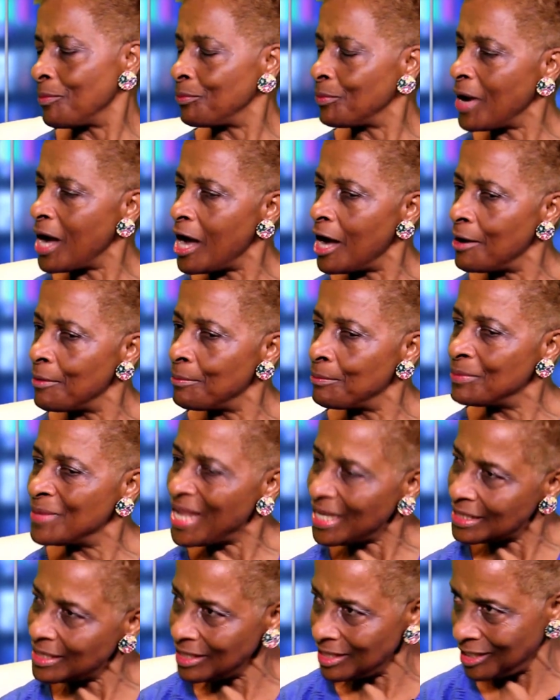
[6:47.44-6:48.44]
um,
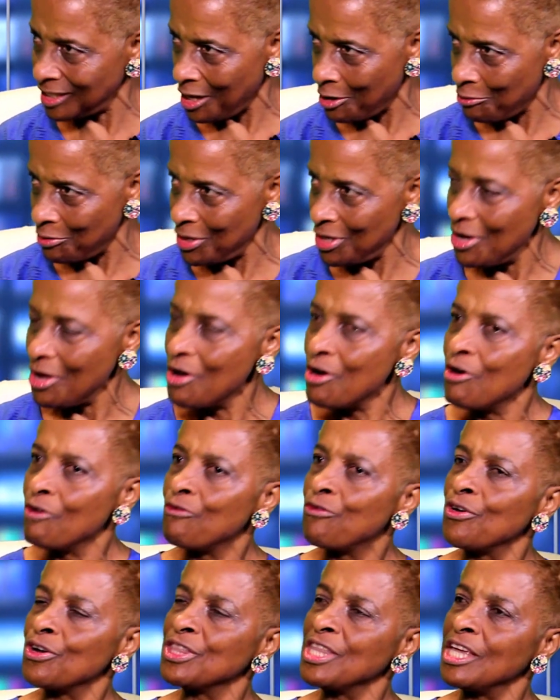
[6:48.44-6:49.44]
necessary
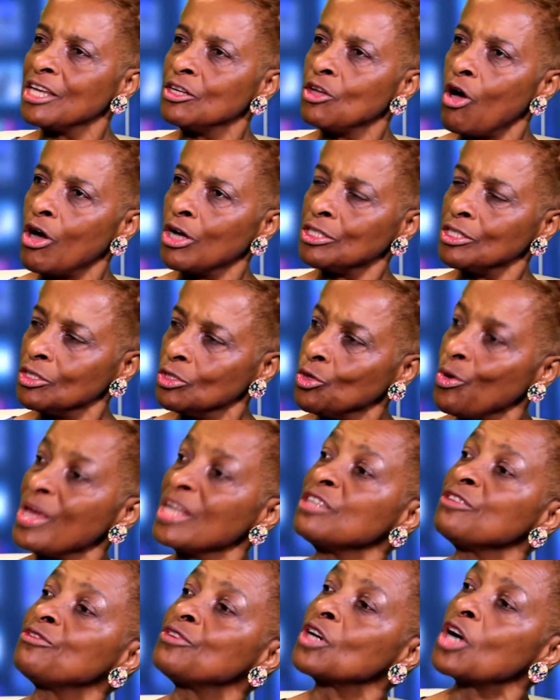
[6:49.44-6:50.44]
for their daughters to
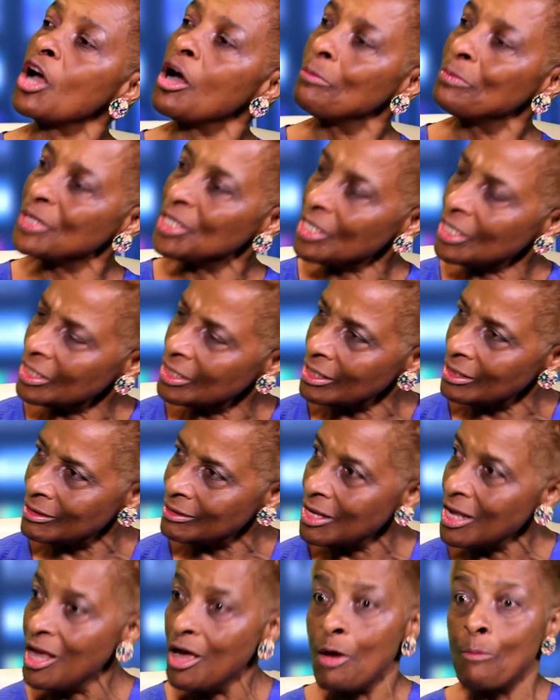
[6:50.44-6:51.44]
enter for
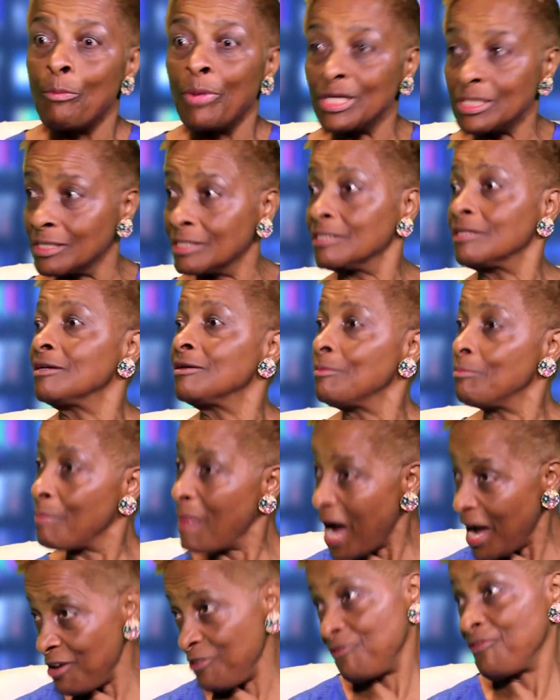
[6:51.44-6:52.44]
competition. But
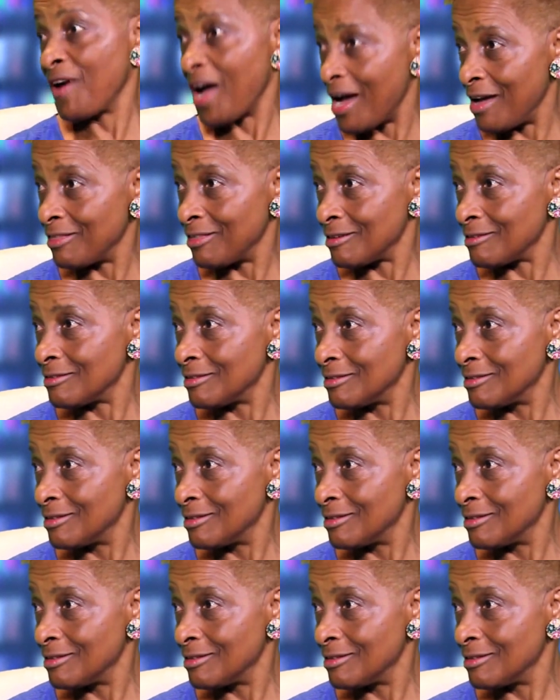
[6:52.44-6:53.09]
my father